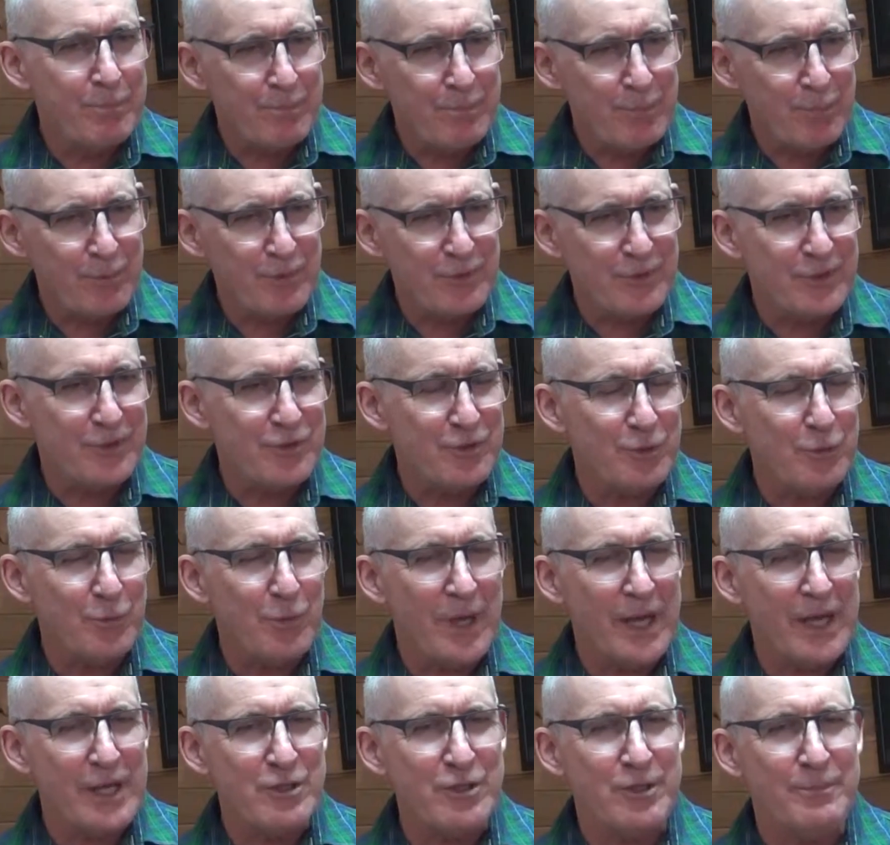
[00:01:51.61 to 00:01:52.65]

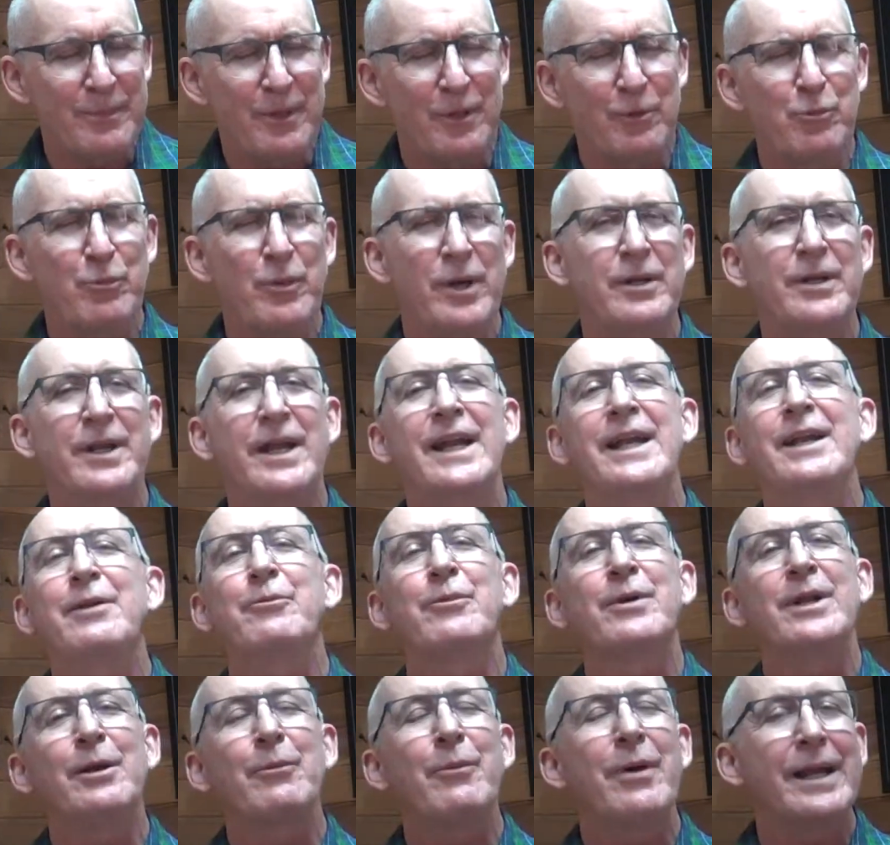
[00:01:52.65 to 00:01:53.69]
situation, but it was one that I didn't
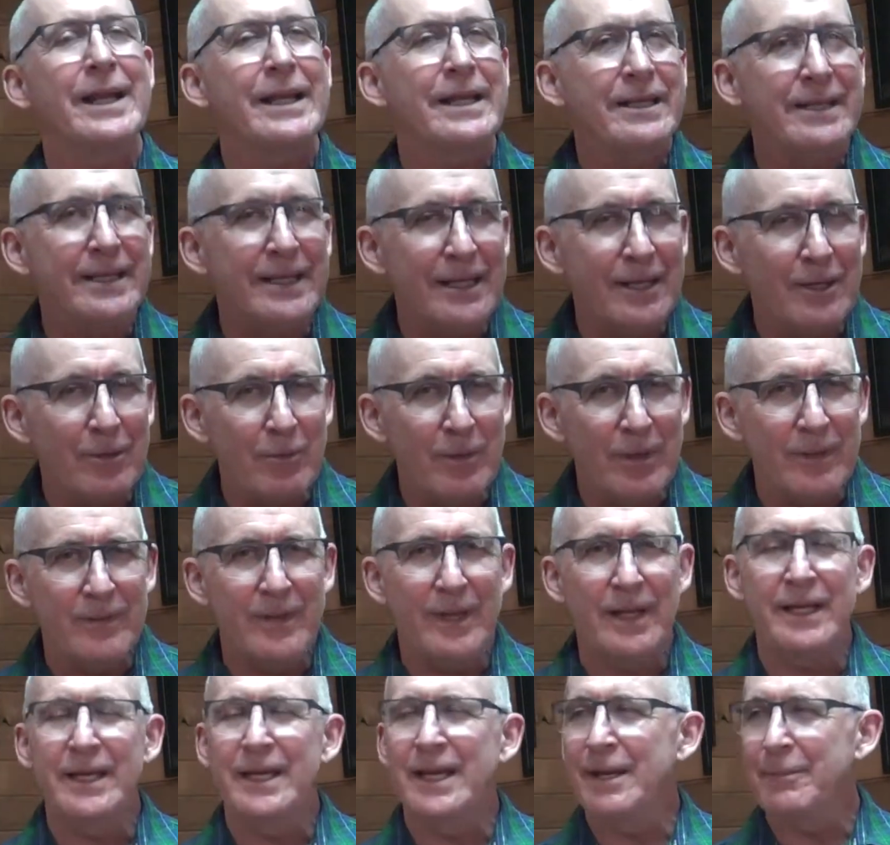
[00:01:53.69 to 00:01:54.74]
really want to deal with.
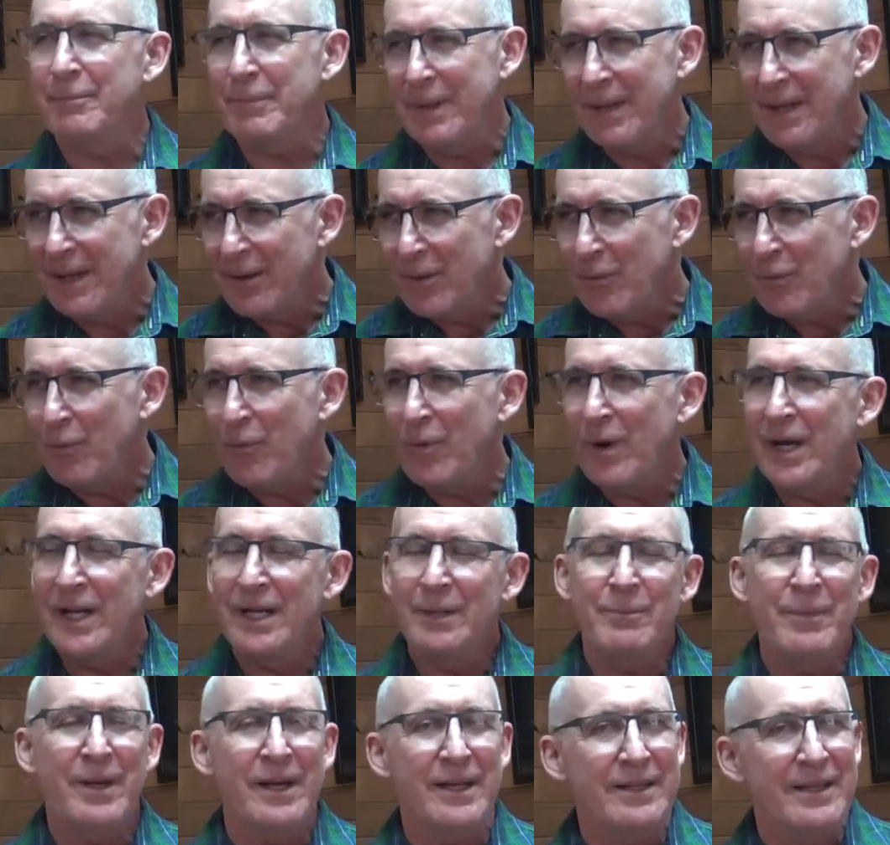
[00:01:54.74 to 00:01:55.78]
And I kept
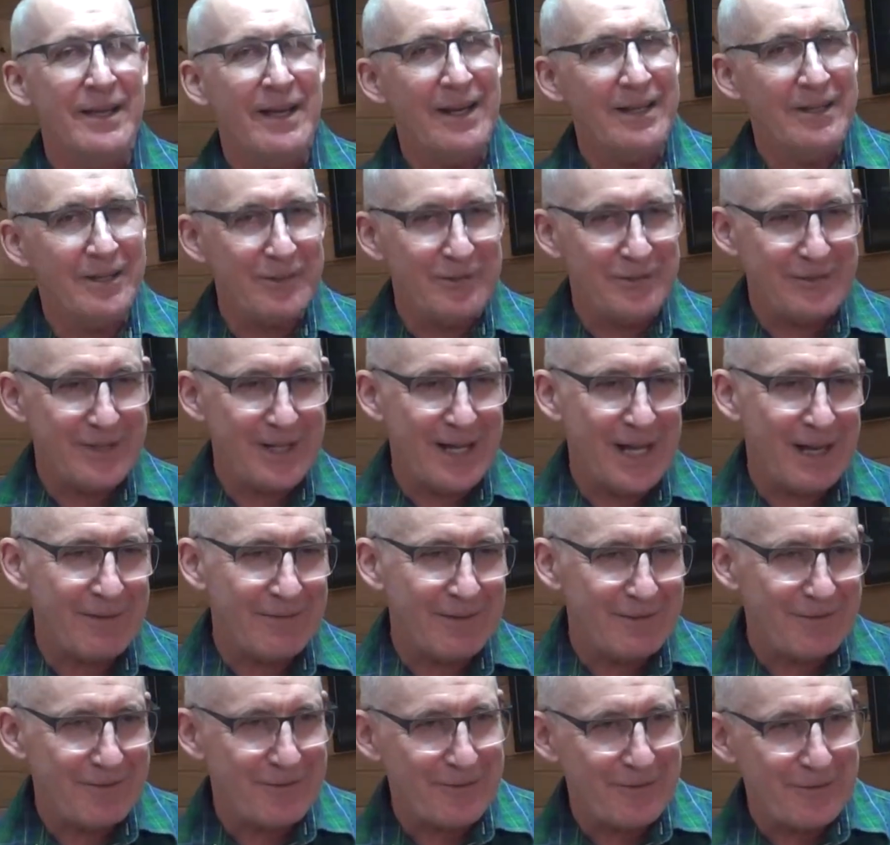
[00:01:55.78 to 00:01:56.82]
wanting my dad to solve
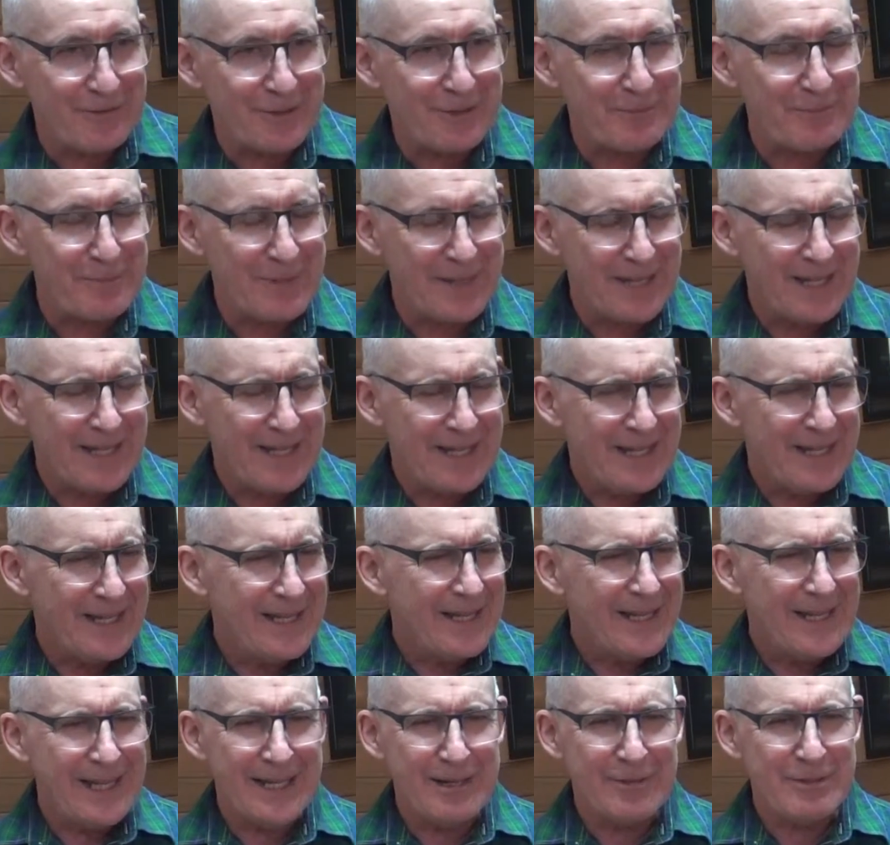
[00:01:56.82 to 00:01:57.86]
it for him.
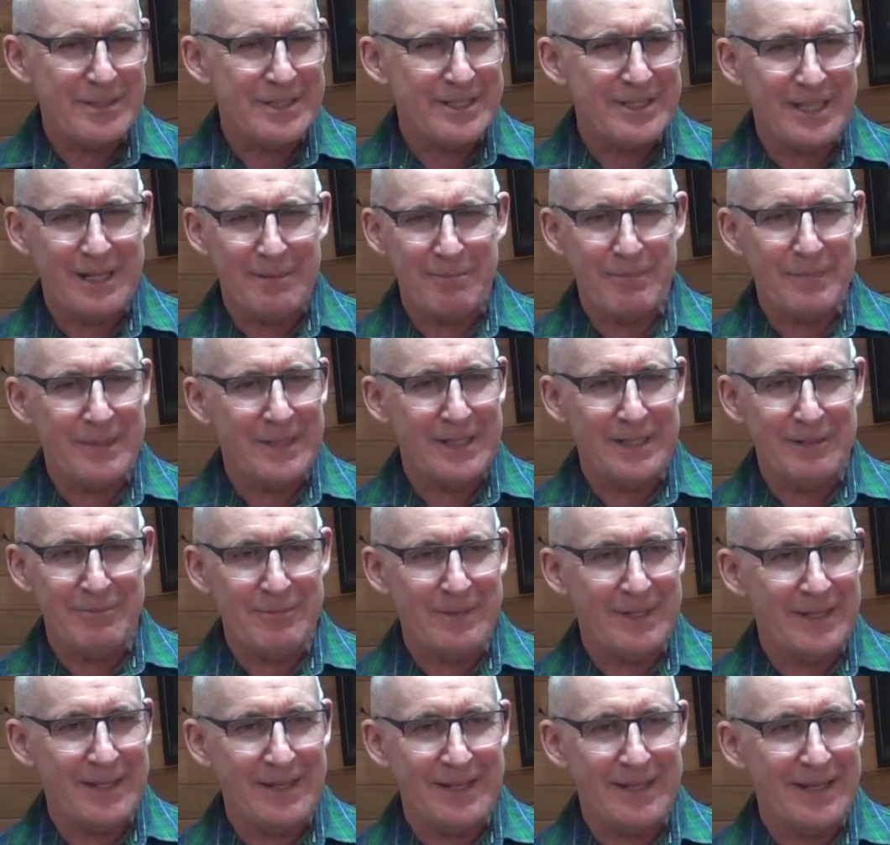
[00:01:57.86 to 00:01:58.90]
And it was something
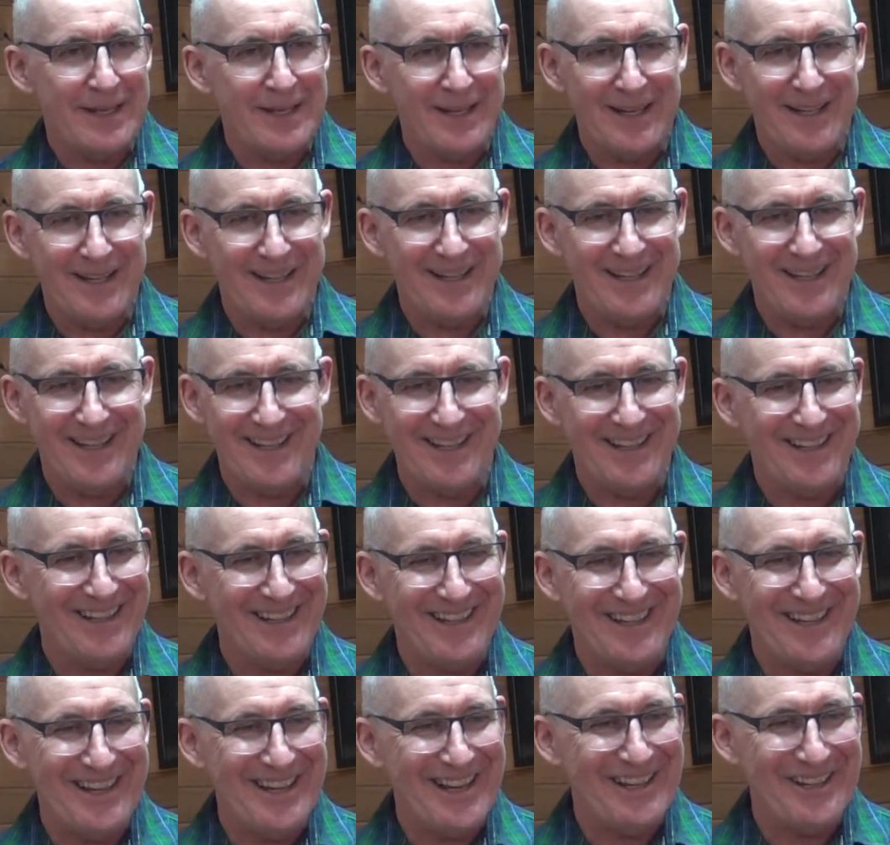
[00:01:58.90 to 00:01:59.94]
with a
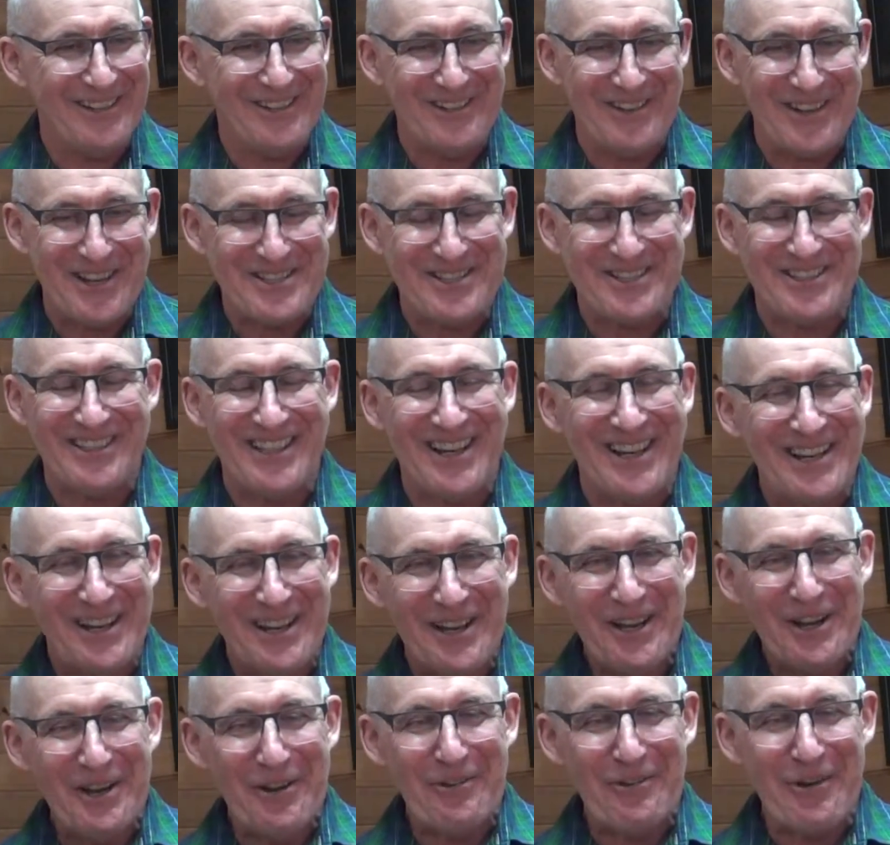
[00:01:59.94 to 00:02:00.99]
question I
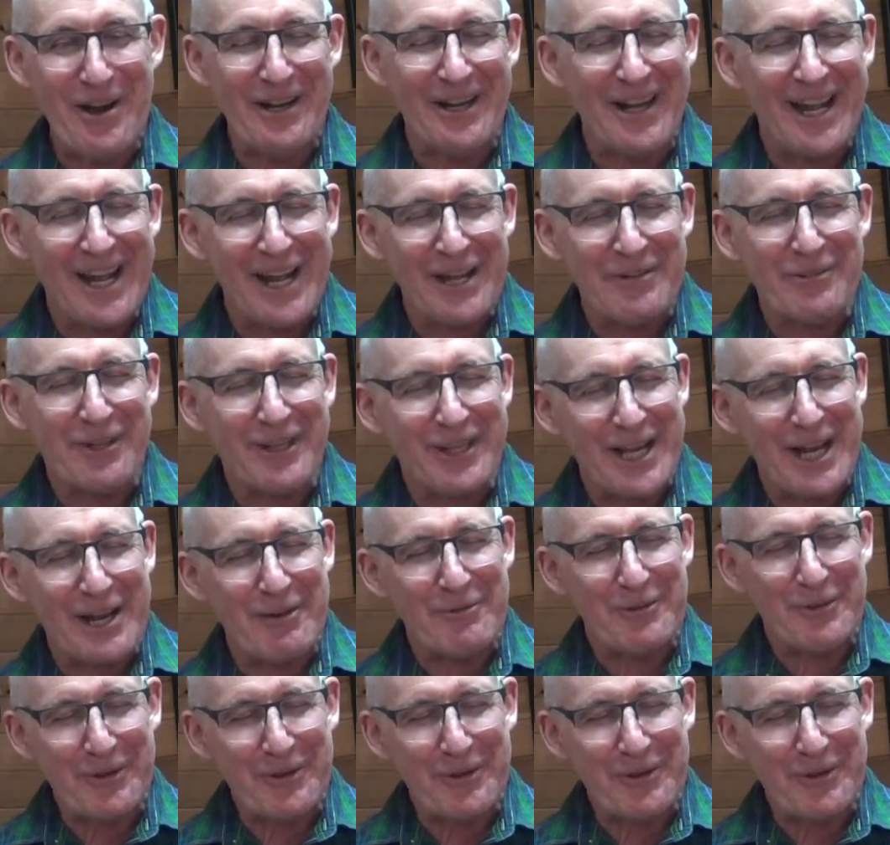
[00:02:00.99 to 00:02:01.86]
wanted to answer. I can't